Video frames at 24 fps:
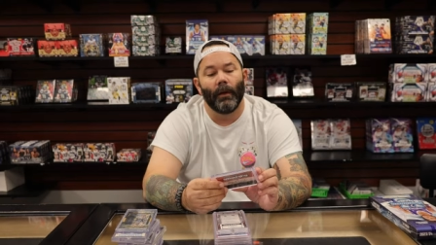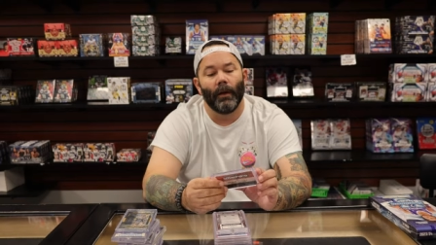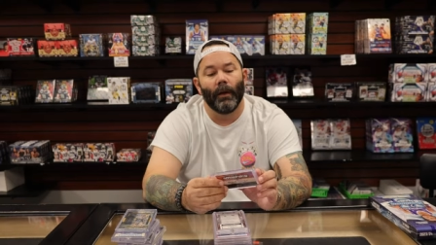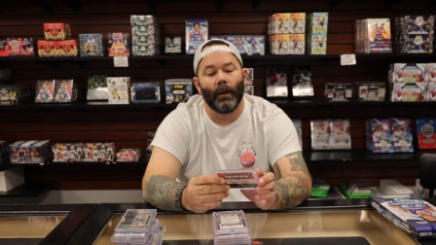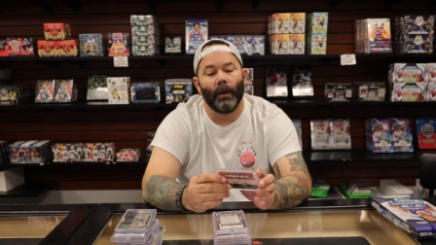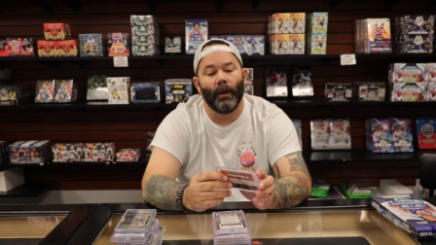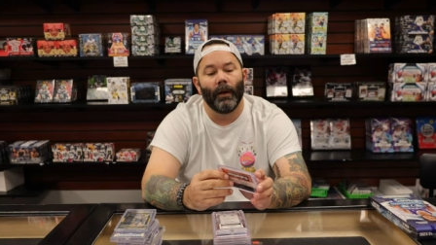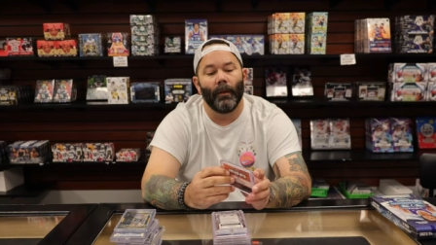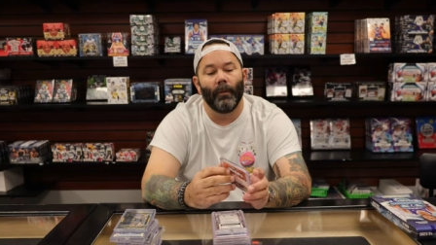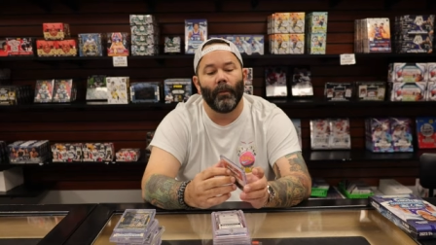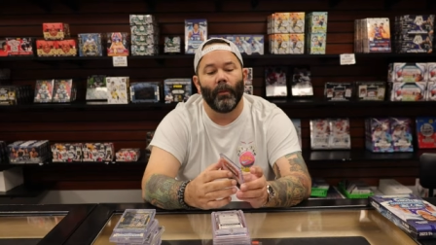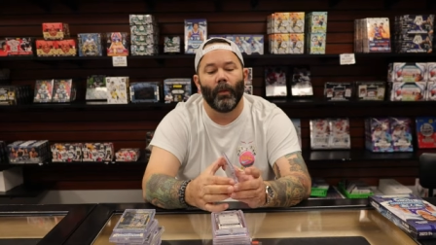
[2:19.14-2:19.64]

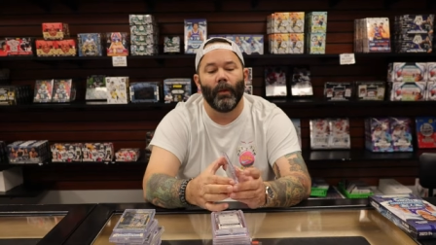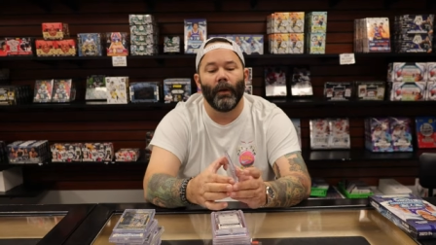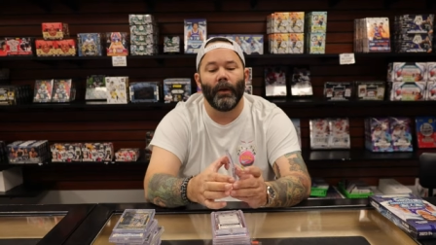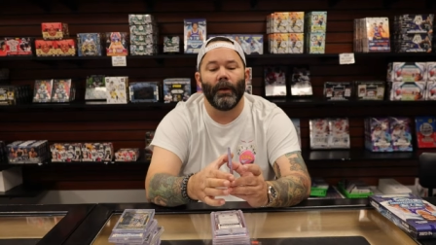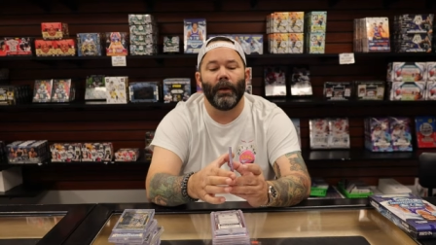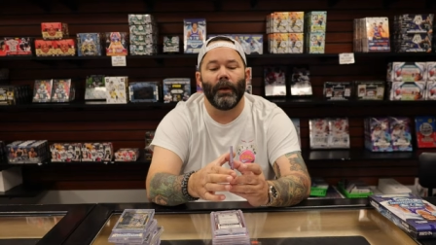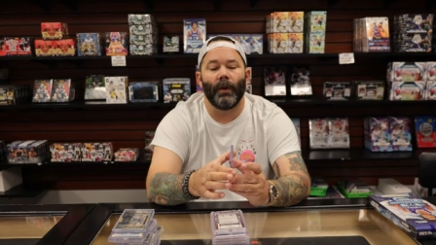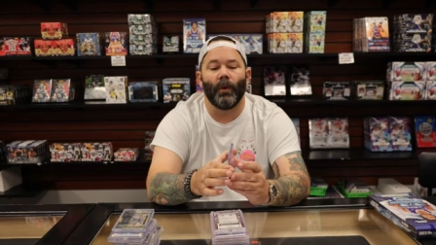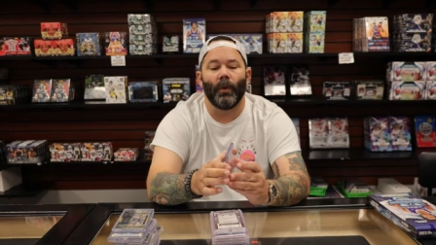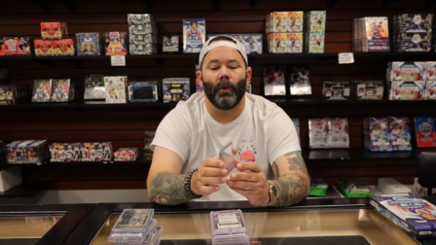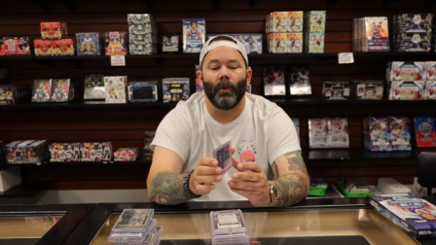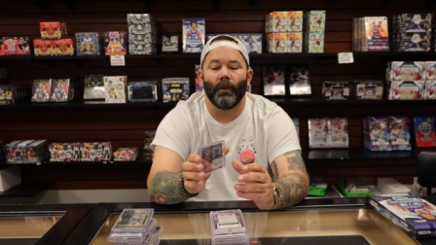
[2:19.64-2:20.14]
Uh,
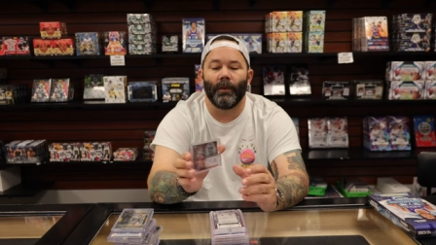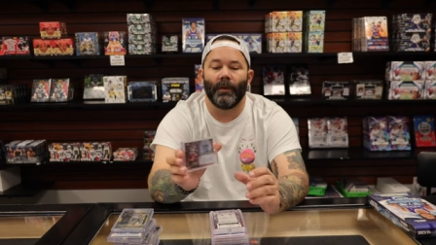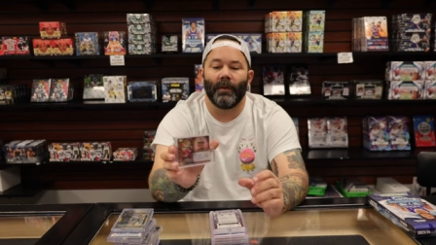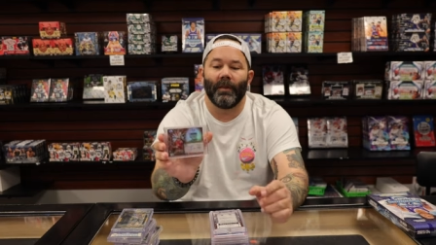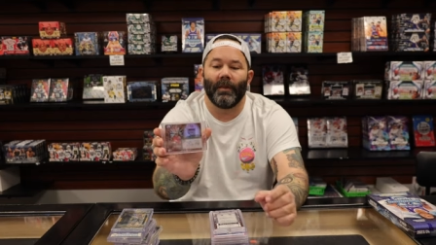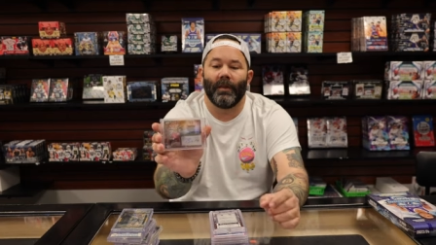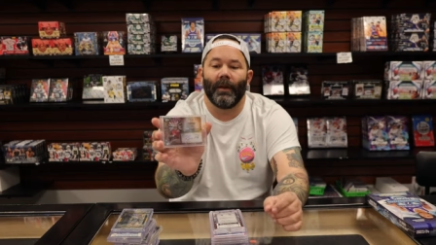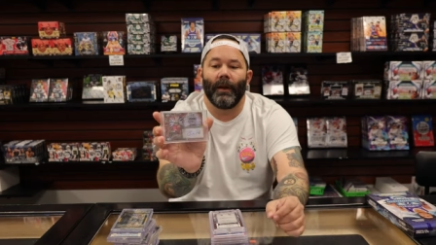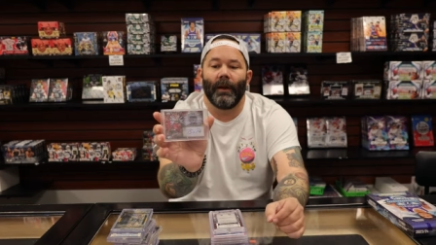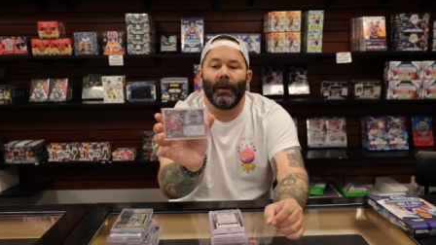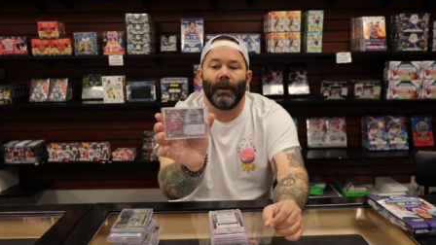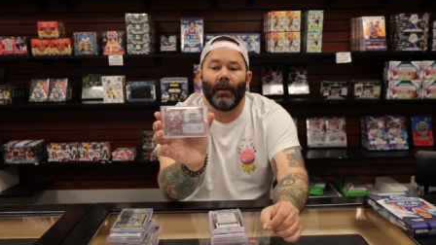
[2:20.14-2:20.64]
really cool
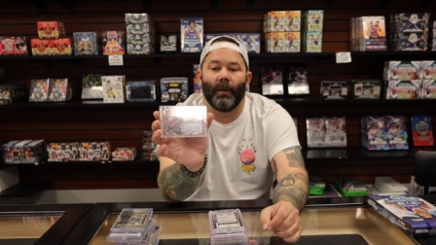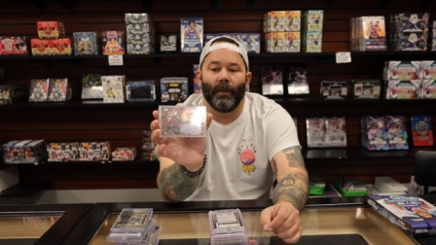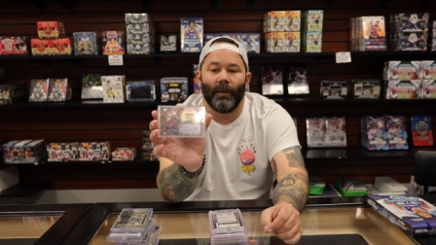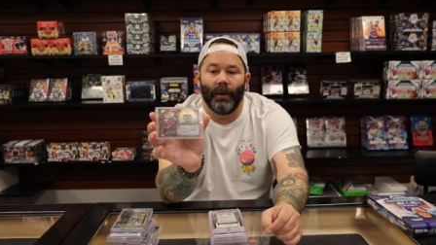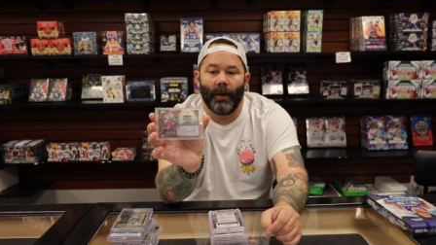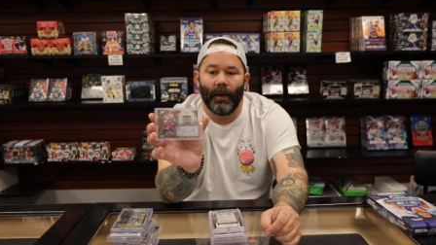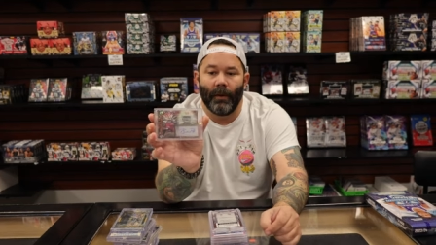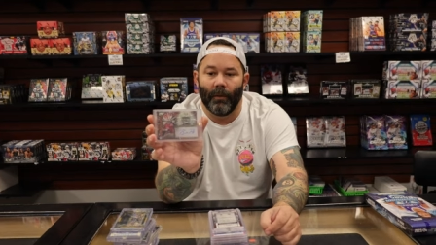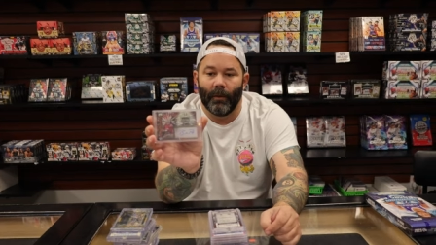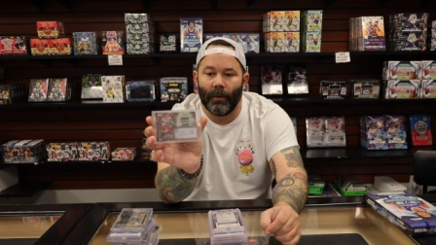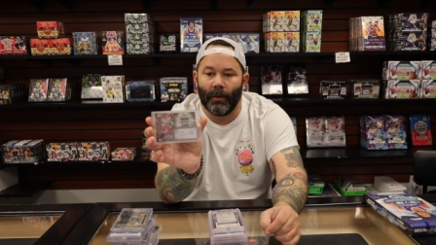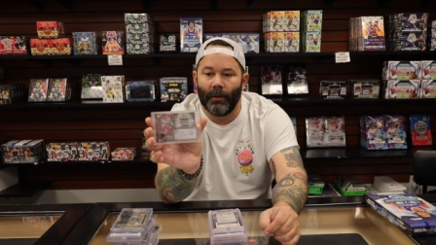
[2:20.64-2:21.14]
design on
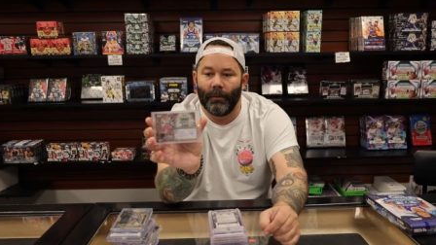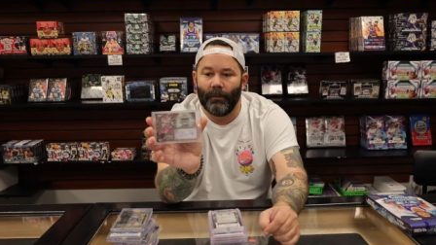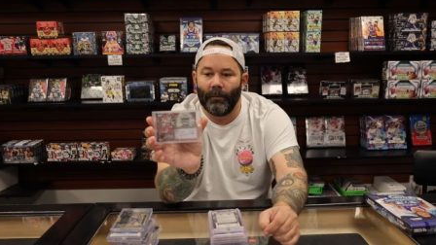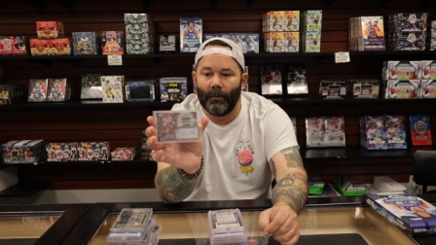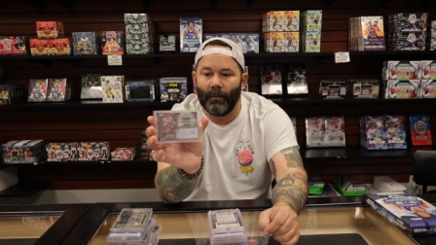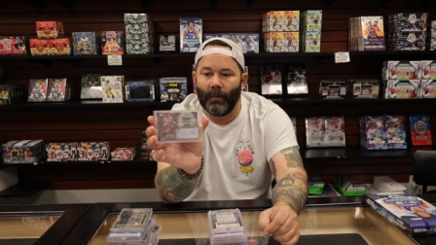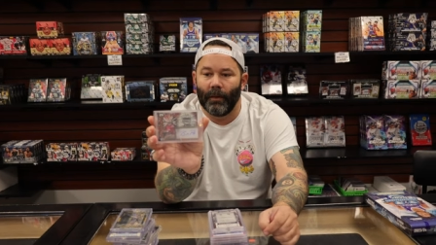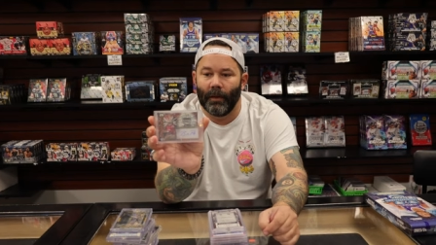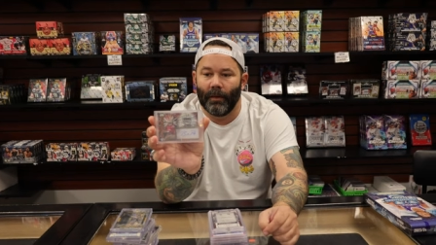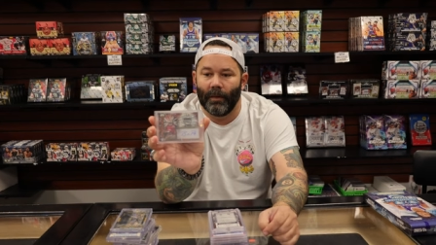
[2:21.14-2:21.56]
that one.